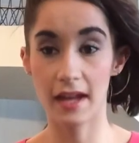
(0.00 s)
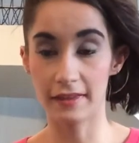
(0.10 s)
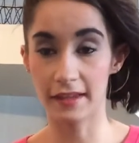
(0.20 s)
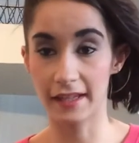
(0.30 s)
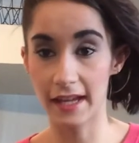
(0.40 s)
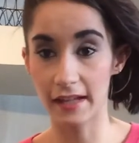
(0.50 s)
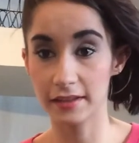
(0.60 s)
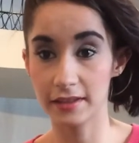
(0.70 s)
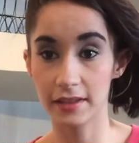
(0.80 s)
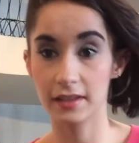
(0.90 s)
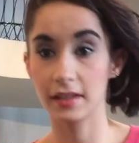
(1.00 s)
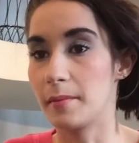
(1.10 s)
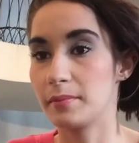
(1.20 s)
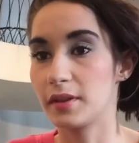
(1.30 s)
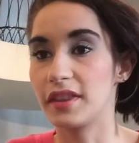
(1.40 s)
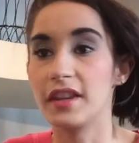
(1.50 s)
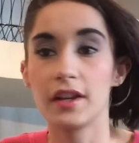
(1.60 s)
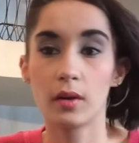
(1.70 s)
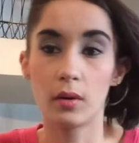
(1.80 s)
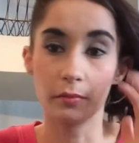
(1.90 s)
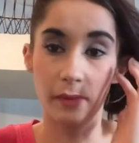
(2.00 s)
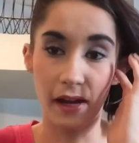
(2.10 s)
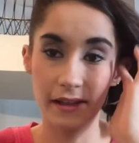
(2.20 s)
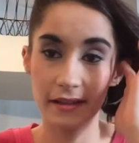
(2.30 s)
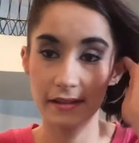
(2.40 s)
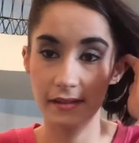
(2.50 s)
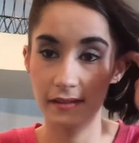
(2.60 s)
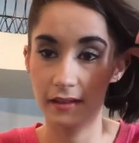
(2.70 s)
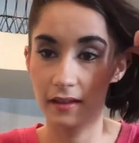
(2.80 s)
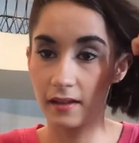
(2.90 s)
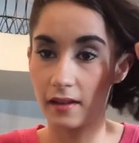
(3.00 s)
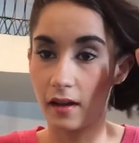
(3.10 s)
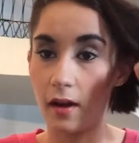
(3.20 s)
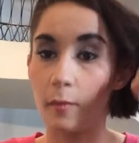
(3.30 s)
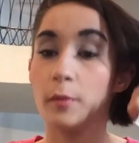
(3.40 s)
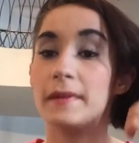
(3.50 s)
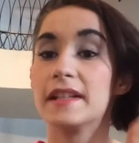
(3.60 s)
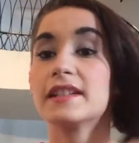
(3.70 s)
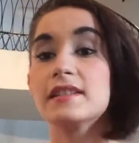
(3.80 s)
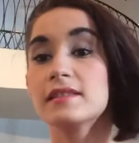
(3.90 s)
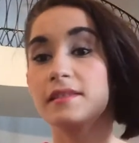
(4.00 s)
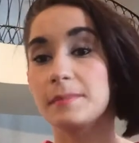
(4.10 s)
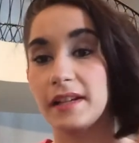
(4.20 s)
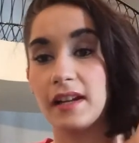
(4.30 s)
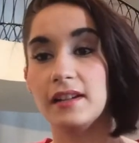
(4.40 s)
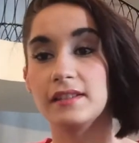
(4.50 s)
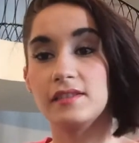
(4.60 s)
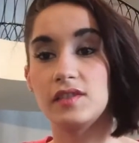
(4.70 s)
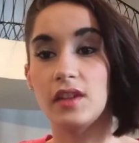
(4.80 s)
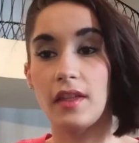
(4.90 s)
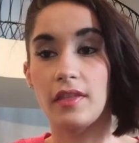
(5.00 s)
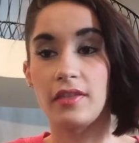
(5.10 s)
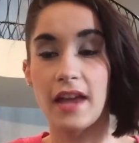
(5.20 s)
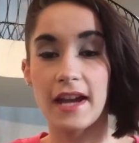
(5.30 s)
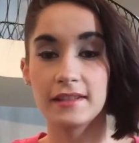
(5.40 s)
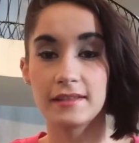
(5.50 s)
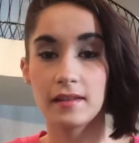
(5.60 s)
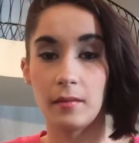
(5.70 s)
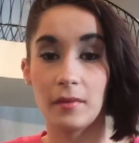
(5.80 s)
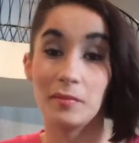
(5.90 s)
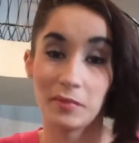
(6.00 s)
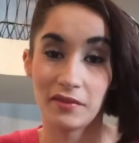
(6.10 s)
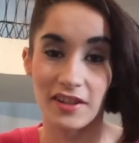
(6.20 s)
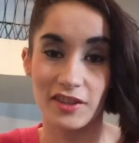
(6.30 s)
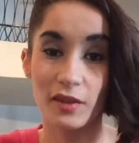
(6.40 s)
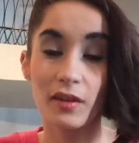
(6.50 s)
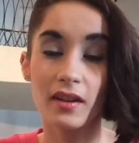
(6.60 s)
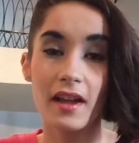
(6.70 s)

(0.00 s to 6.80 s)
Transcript: They can't put their own bias opinions, because that's unprofessional.